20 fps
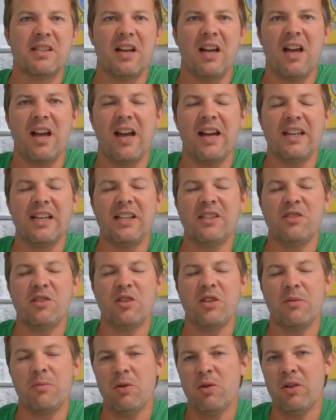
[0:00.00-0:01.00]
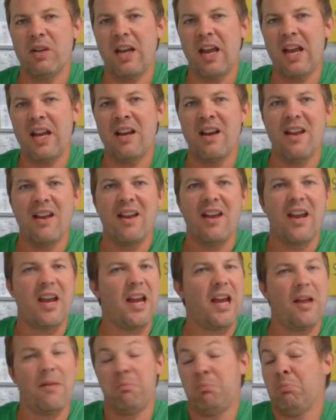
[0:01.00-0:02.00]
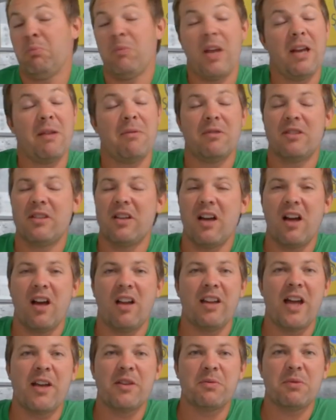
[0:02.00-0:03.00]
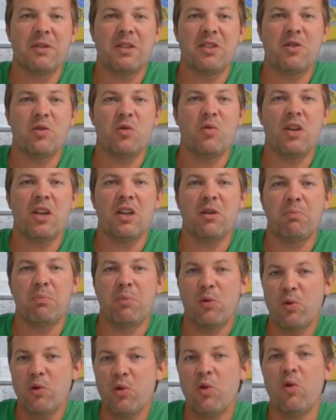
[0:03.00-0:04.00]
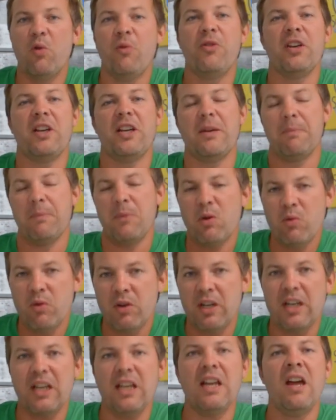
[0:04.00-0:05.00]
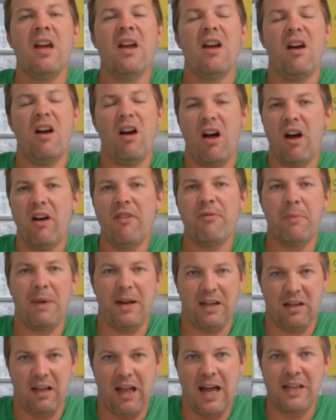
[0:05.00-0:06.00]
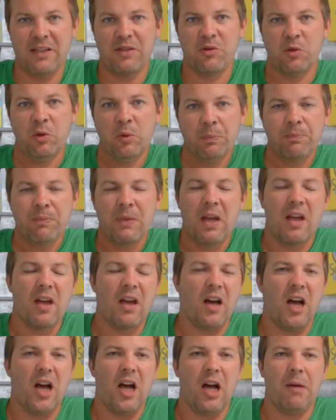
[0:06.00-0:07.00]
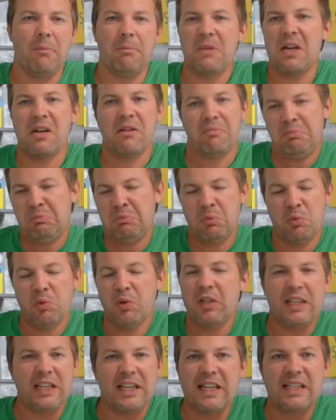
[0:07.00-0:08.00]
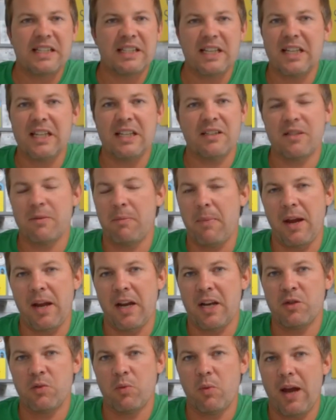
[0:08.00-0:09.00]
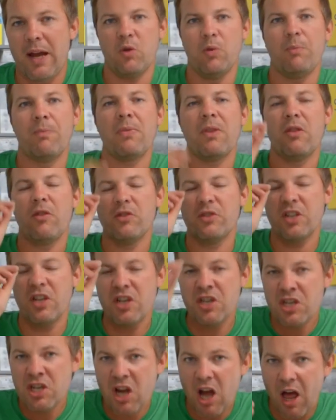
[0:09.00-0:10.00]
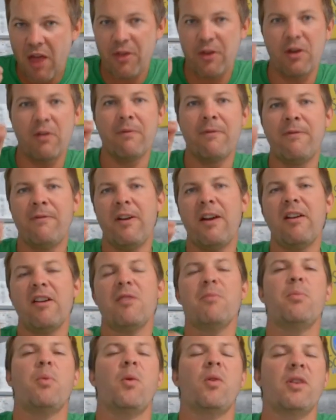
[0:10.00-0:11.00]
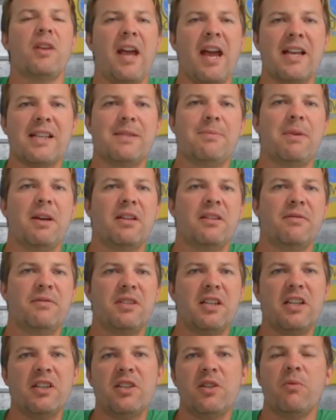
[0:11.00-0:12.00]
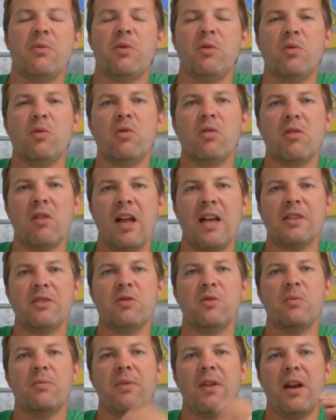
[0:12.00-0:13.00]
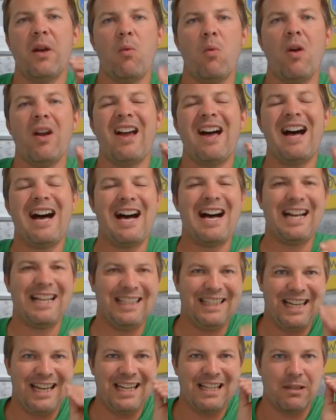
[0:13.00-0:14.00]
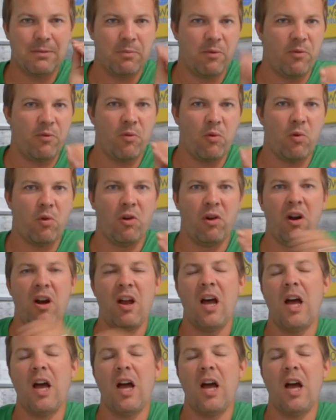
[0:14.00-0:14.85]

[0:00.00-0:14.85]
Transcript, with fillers: I need to communicate, and it allows me to improve the community of my classroom in a really easy to manage way. There's another very important aspect of teaching with Google Classroom that I want to highlight before